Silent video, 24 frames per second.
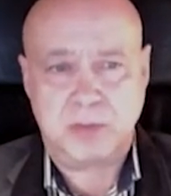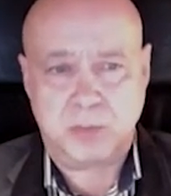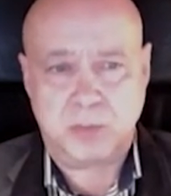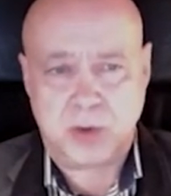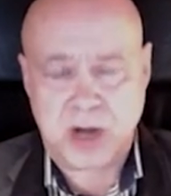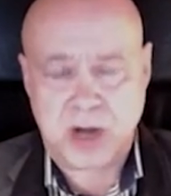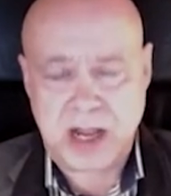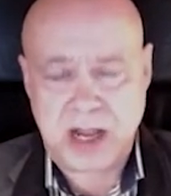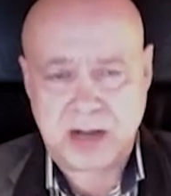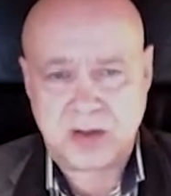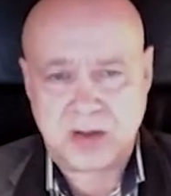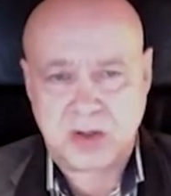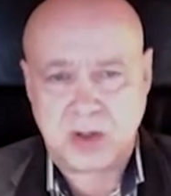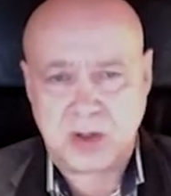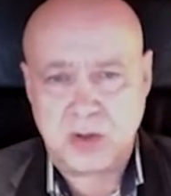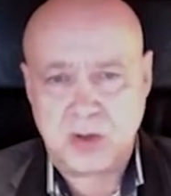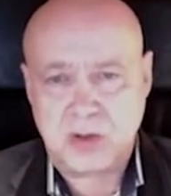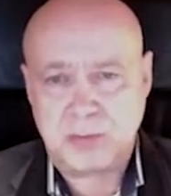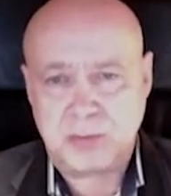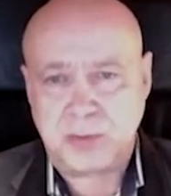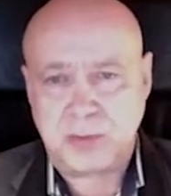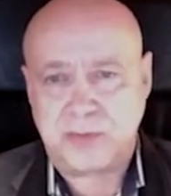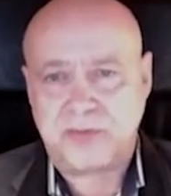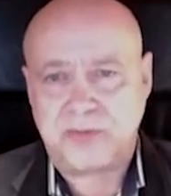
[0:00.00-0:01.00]
were
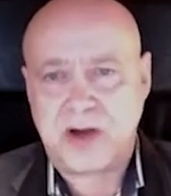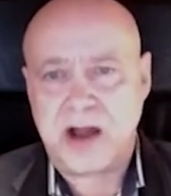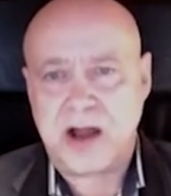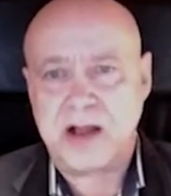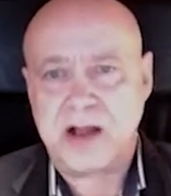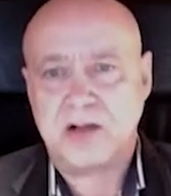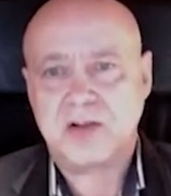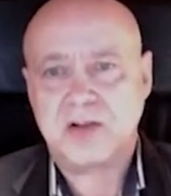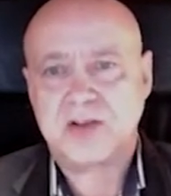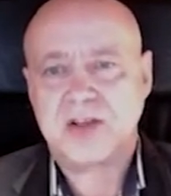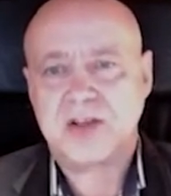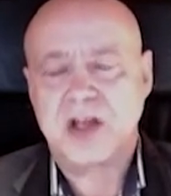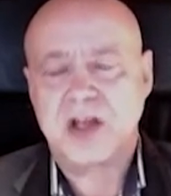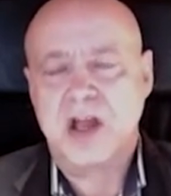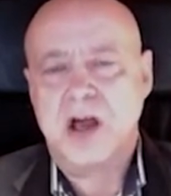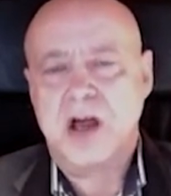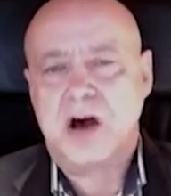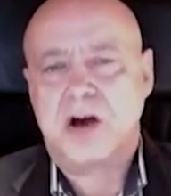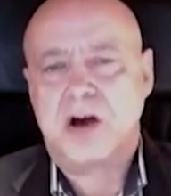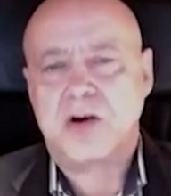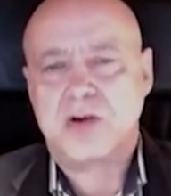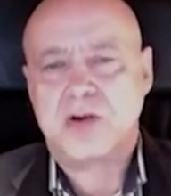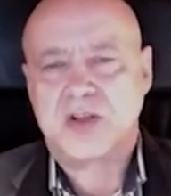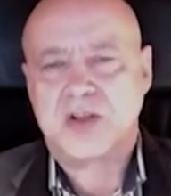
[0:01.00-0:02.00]
executable files
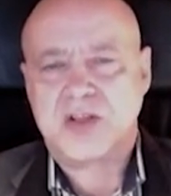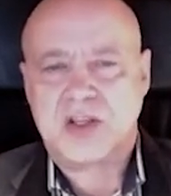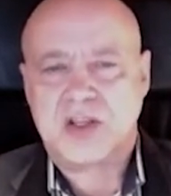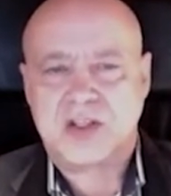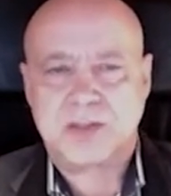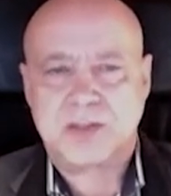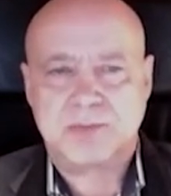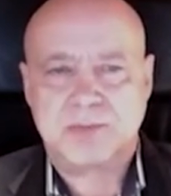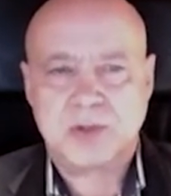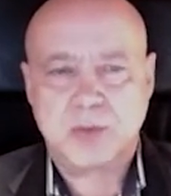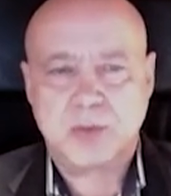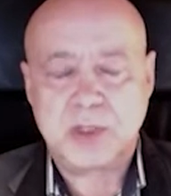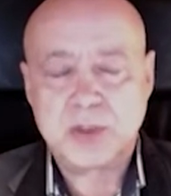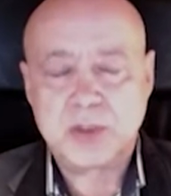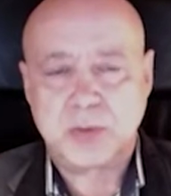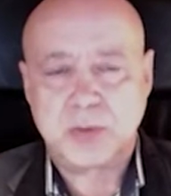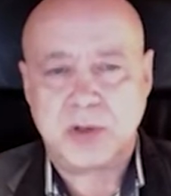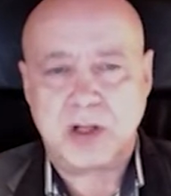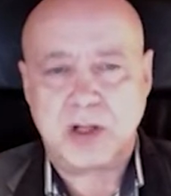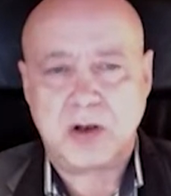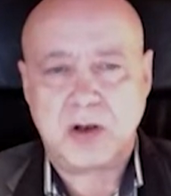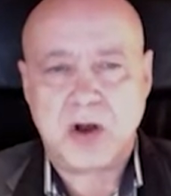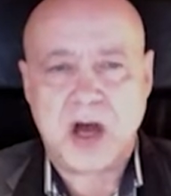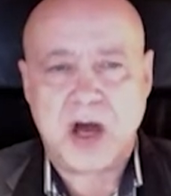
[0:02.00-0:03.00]
on our systems, which
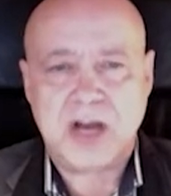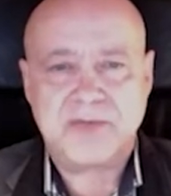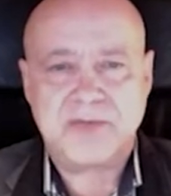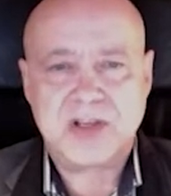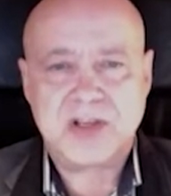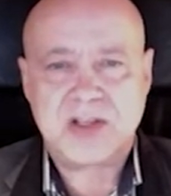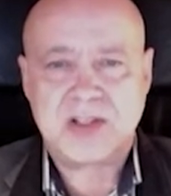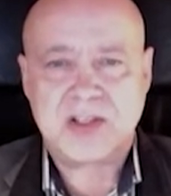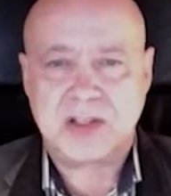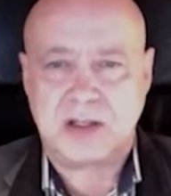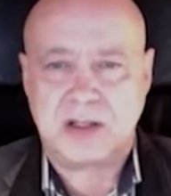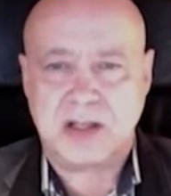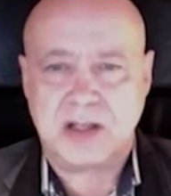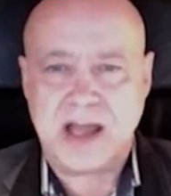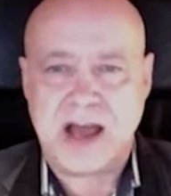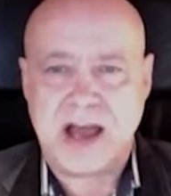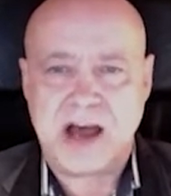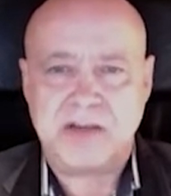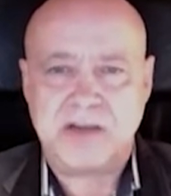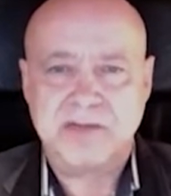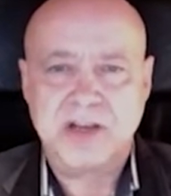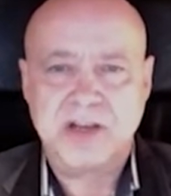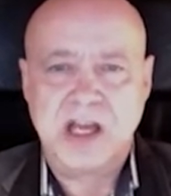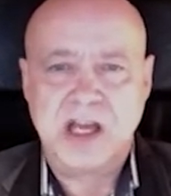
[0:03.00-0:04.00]
a lot of us still
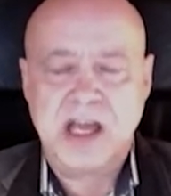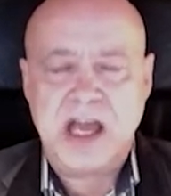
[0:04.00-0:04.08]
have,